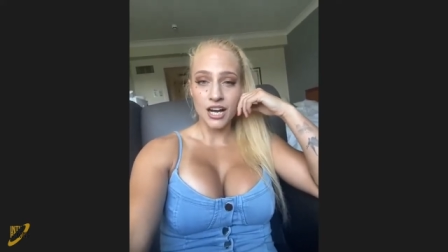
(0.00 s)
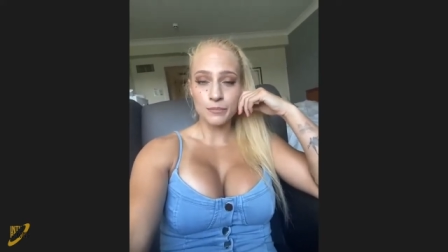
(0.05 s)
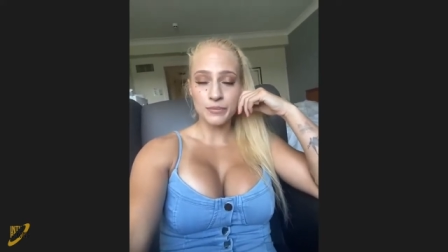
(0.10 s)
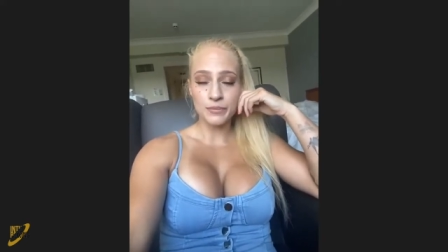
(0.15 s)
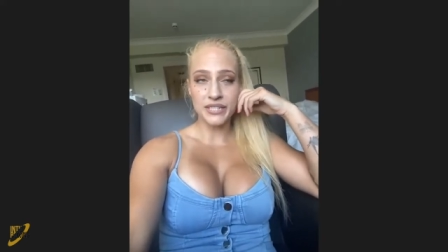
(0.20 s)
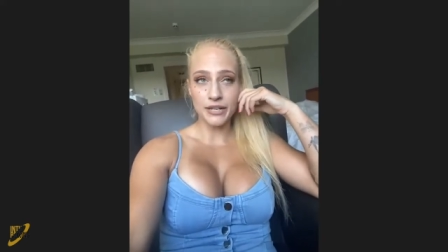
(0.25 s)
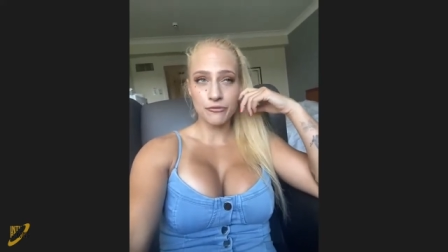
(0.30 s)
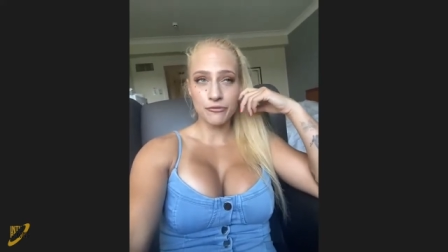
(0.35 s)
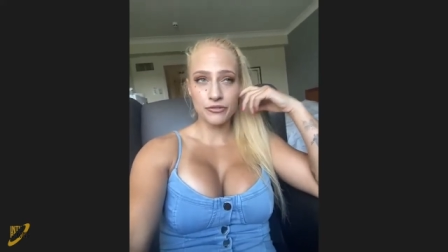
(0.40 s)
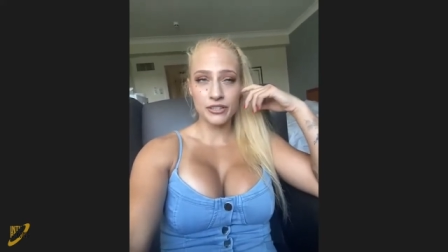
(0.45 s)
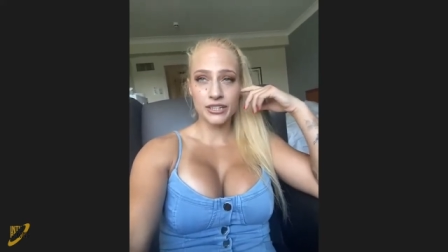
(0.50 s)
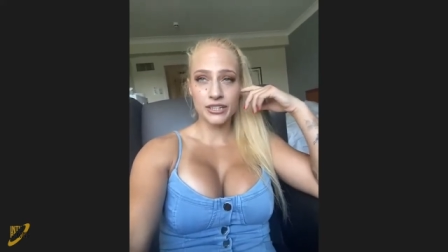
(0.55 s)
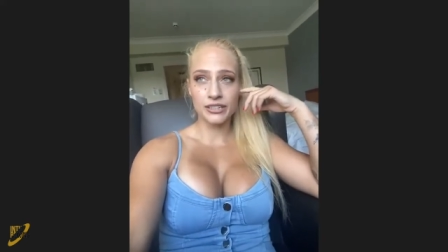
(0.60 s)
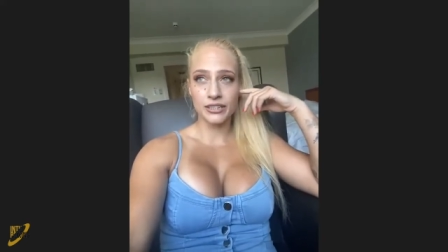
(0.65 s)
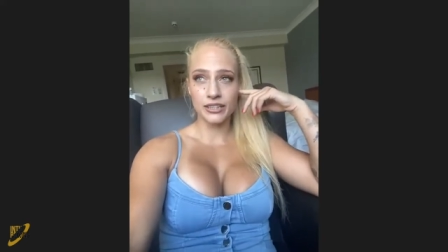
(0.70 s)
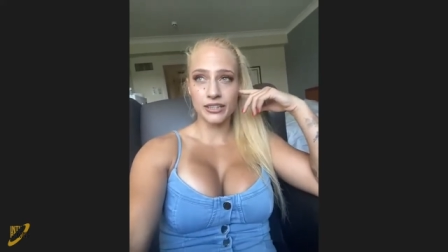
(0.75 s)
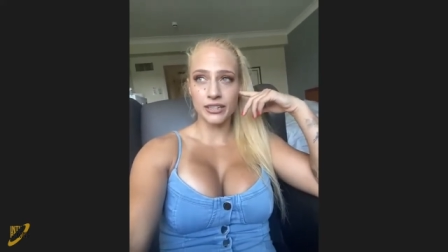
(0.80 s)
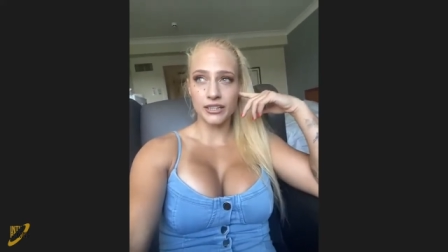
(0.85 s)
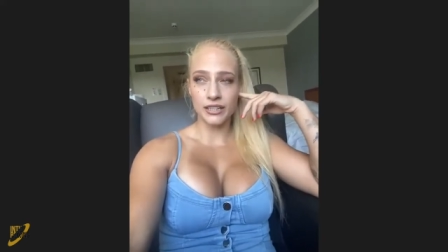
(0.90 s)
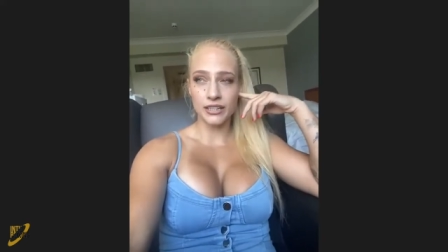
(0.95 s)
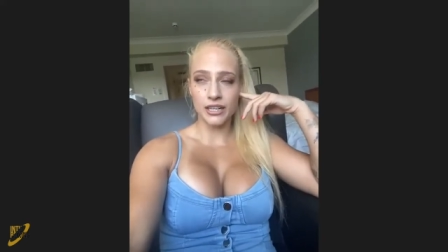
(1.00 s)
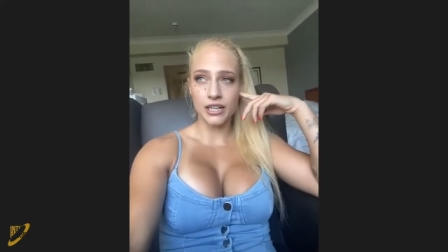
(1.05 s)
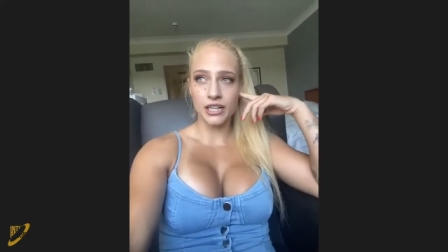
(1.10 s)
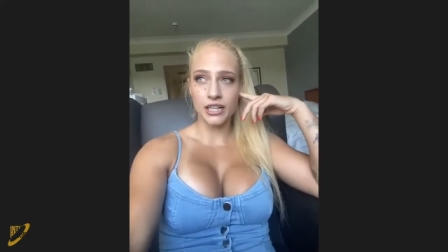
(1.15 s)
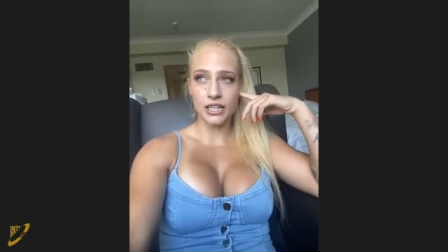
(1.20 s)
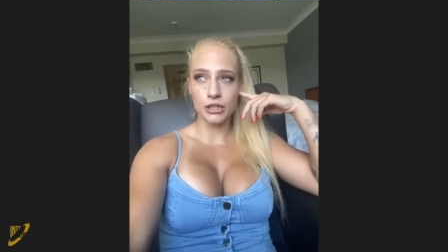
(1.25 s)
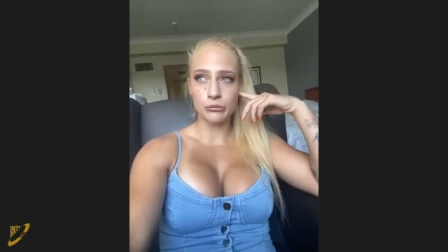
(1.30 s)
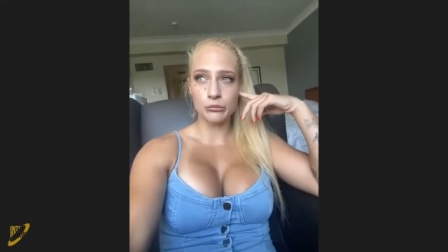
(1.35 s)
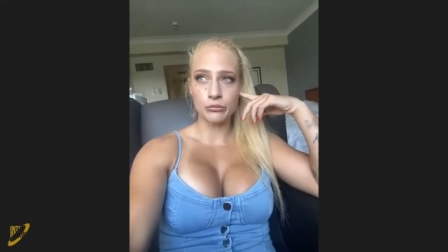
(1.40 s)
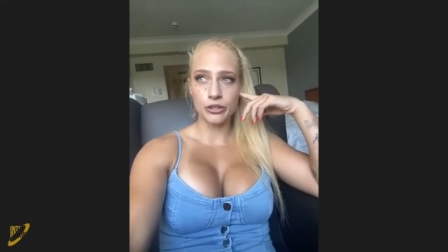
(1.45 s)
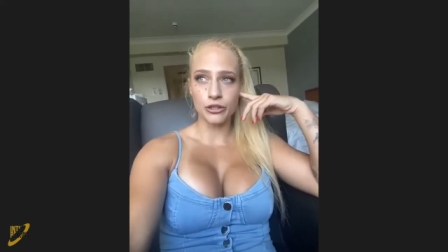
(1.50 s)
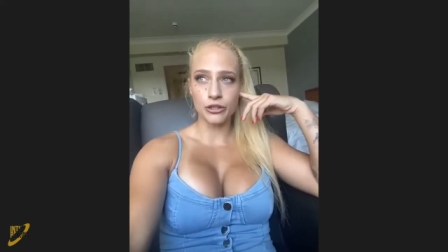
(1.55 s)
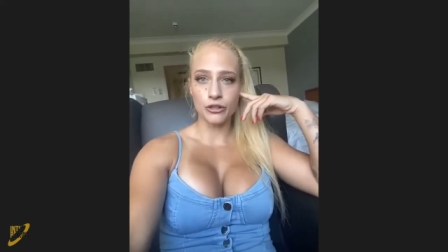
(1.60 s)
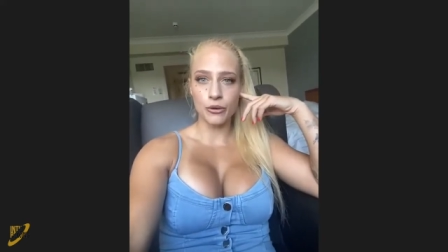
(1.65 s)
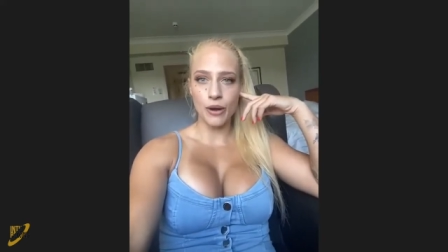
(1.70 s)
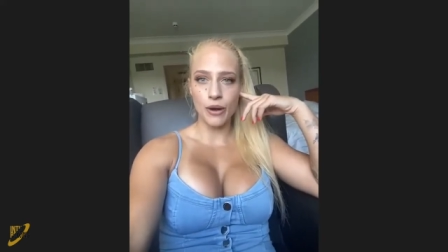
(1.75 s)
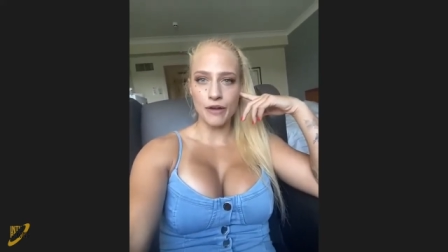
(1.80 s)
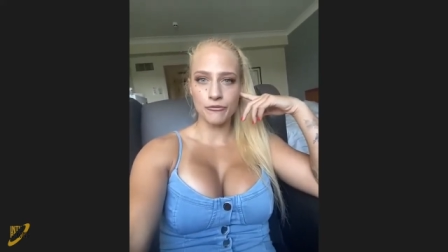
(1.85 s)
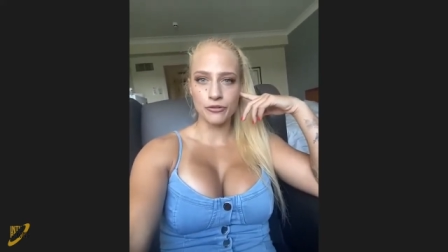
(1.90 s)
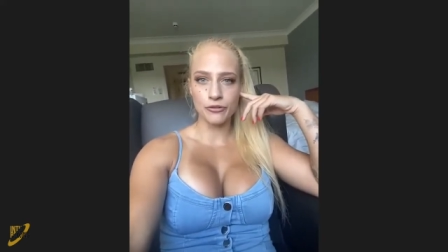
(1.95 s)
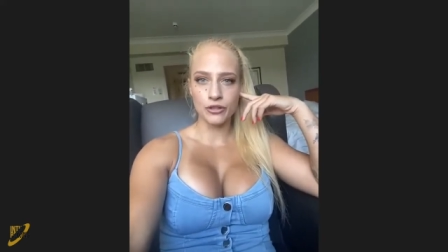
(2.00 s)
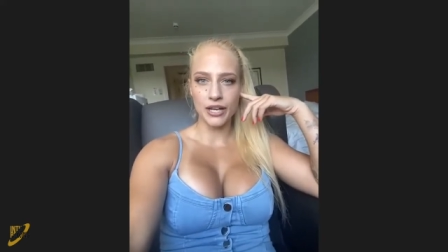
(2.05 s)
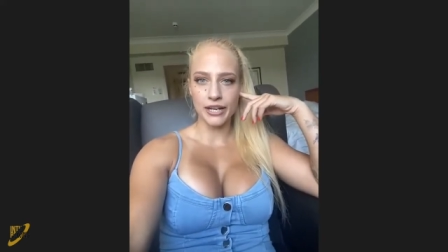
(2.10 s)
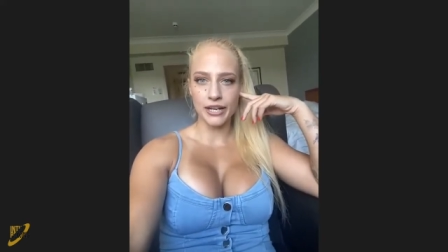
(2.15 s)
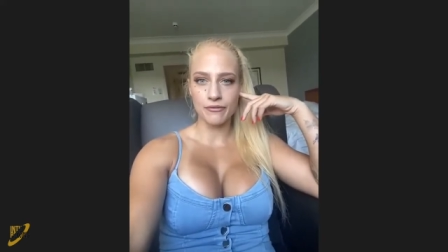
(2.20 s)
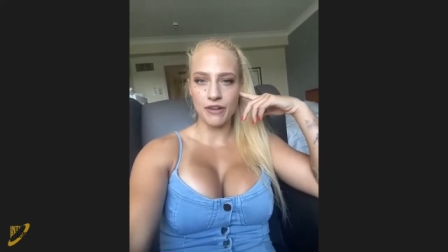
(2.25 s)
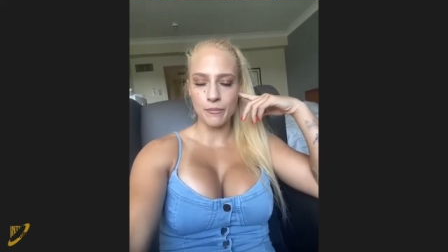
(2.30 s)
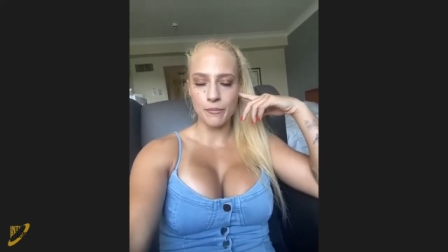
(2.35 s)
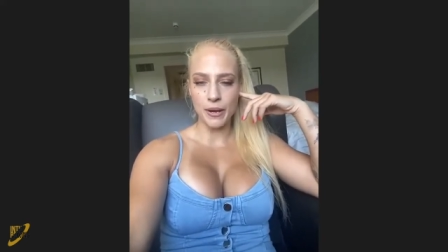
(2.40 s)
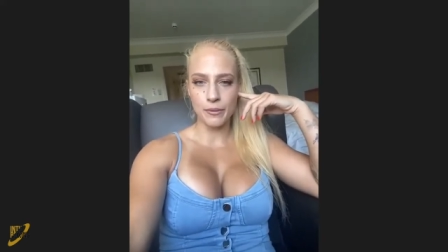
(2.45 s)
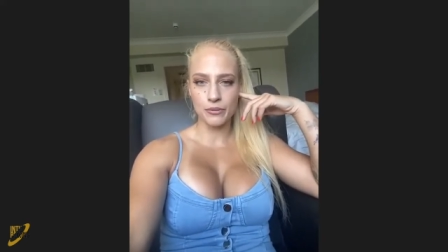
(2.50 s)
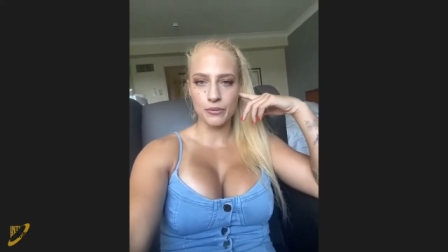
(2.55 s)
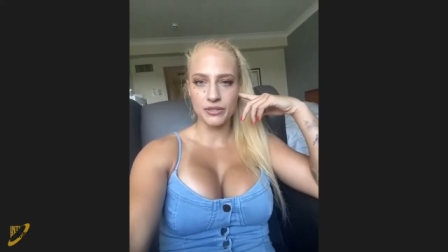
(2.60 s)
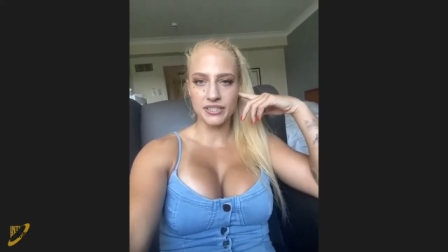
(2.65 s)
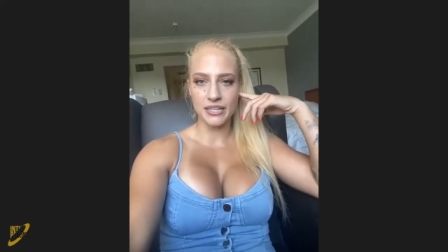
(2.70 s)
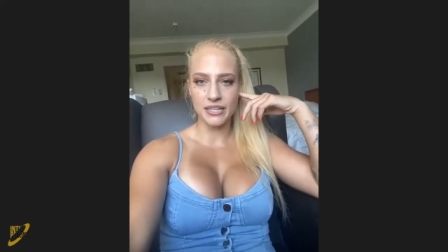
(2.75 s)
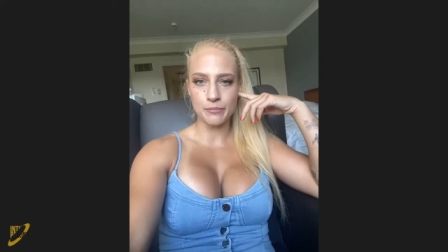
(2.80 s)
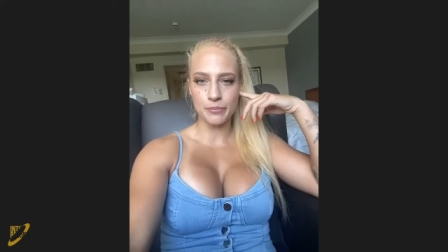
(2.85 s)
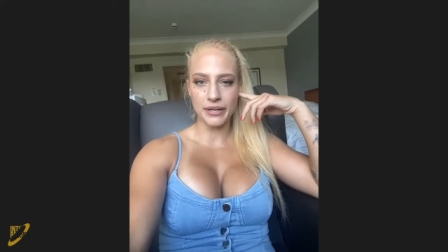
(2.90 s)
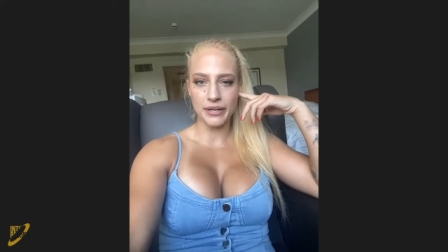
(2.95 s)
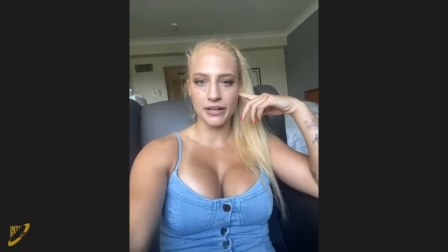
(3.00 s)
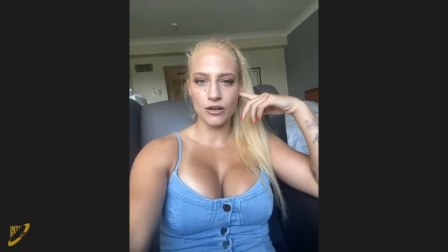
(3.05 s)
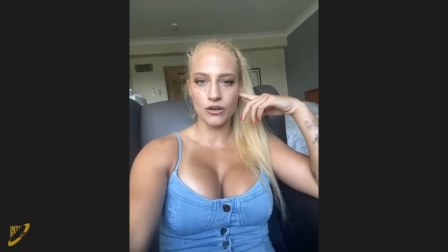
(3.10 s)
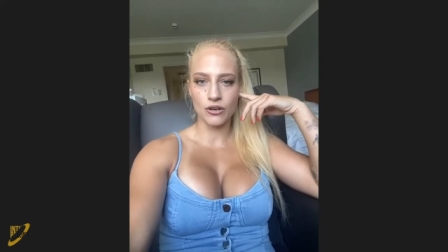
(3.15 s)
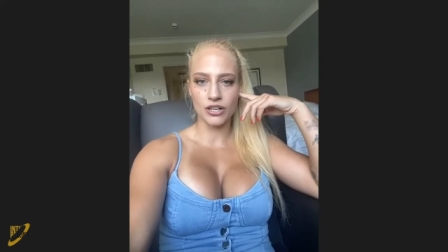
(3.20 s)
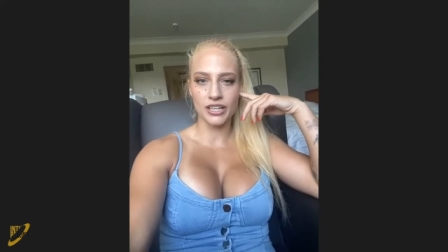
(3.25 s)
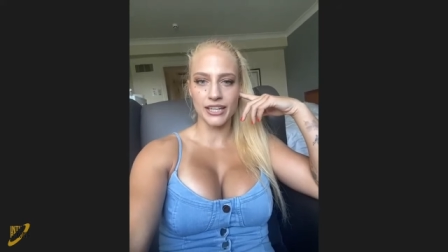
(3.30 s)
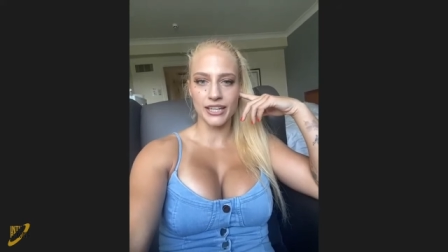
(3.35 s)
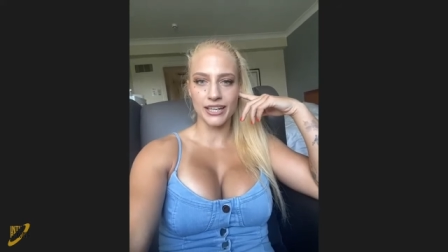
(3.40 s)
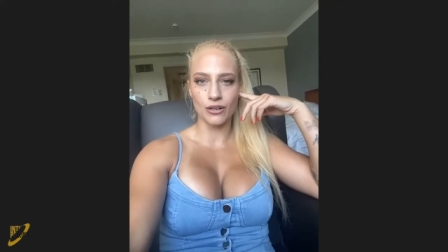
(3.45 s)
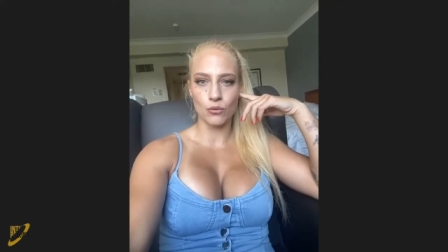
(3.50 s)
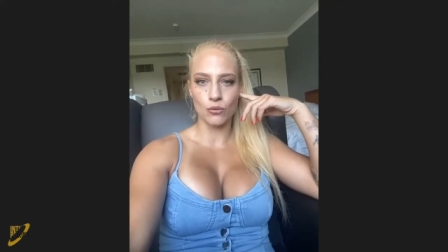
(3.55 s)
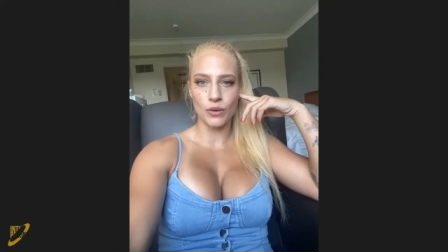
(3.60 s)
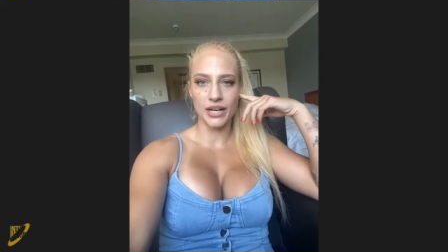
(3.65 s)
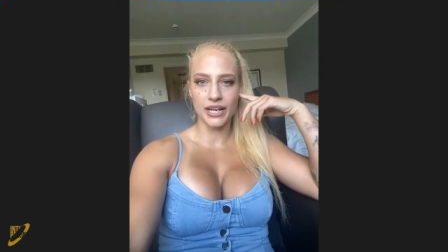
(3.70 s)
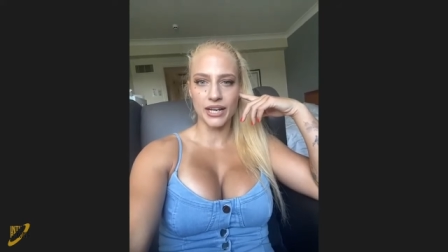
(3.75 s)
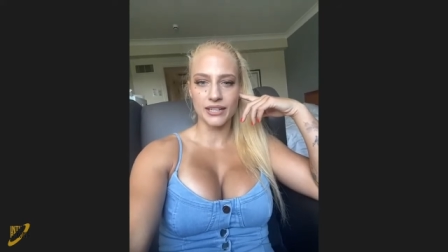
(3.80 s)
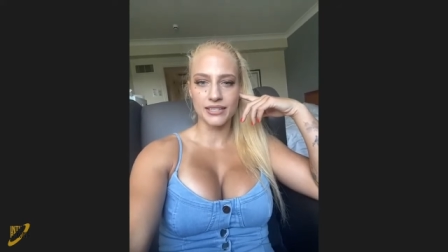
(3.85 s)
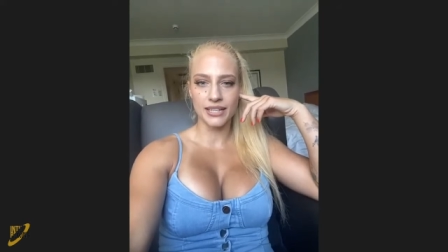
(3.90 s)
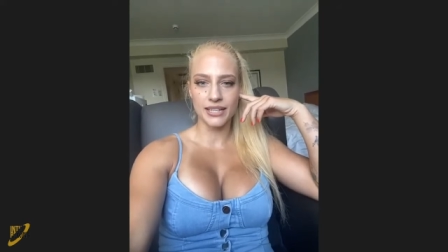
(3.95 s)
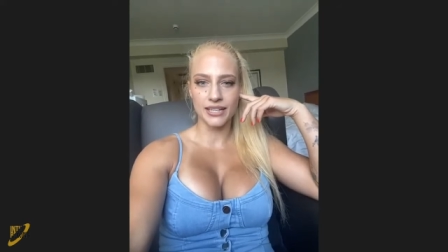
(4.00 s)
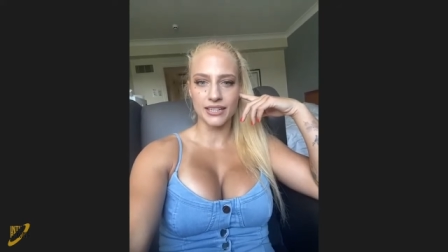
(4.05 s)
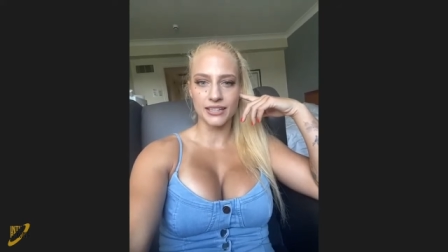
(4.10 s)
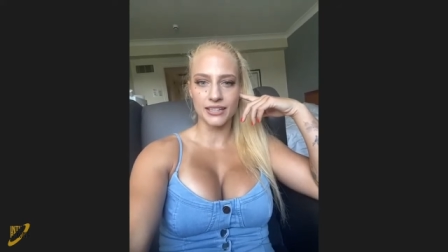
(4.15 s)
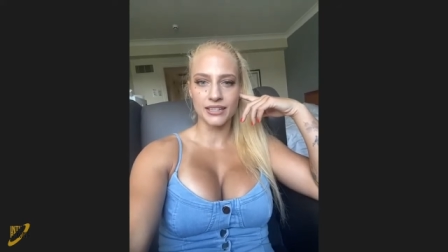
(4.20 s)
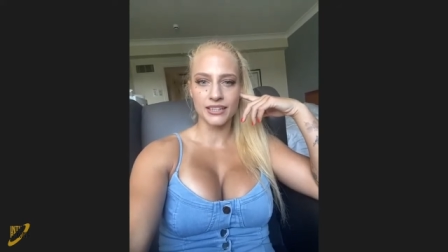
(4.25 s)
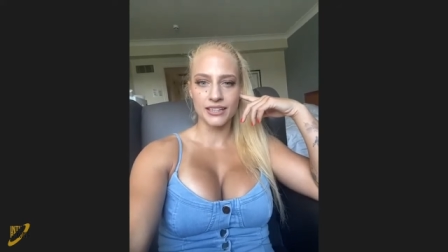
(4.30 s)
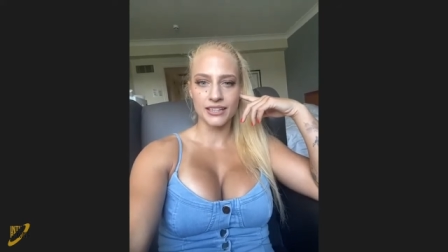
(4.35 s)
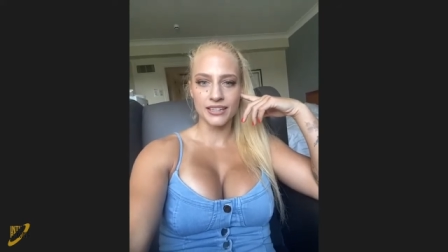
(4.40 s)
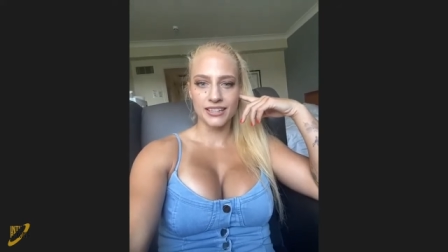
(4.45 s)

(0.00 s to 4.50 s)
Definitely. You know, I feel like if I'm able to step Beck Connolly in at 118,